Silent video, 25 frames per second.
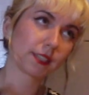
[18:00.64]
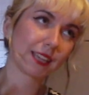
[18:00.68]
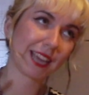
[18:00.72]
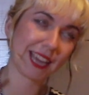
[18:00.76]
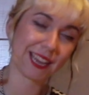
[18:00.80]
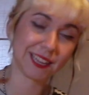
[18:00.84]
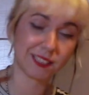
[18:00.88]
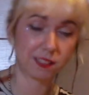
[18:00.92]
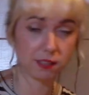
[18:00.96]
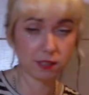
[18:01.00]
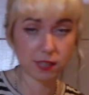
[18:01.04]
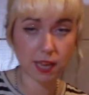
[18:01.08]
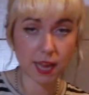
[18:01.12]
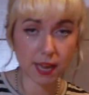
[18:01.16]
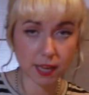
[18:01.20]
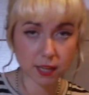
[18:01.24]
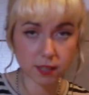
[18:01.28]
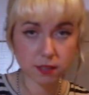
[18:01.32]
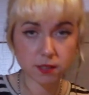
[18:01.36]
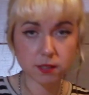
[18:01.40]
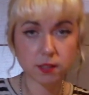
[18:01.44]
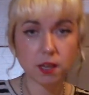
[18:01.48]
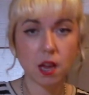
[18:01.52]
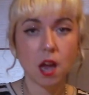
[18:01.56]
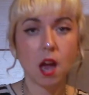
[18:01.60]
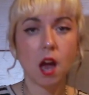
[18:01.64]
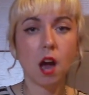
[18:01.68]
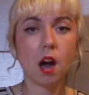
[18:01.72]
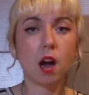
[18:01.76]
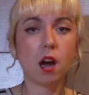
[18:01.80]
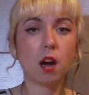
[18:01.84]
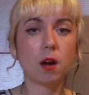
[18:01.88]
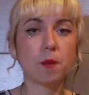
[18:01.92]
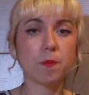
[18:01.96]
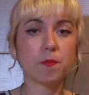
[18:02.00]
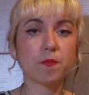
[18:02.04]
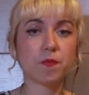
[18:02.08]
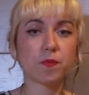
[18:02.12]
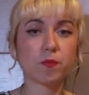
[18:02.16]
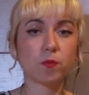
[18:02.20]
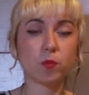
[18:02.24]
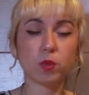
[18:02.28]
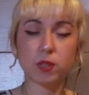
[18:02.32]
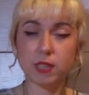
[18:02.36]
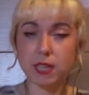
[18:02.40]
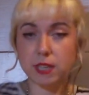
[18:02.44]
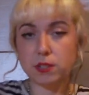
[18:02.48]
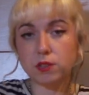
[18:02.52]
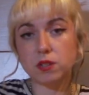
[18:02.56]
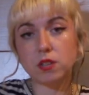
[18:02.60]
gay sex would
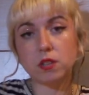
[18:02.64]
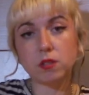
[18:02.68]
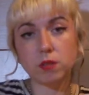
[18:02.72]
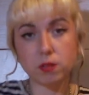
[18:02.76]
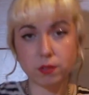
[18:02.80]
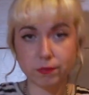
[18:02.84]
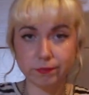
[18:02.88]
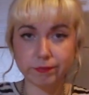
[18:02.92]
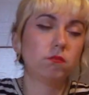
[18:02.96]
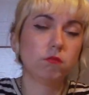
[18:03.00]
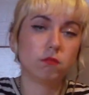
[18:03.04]
get sued,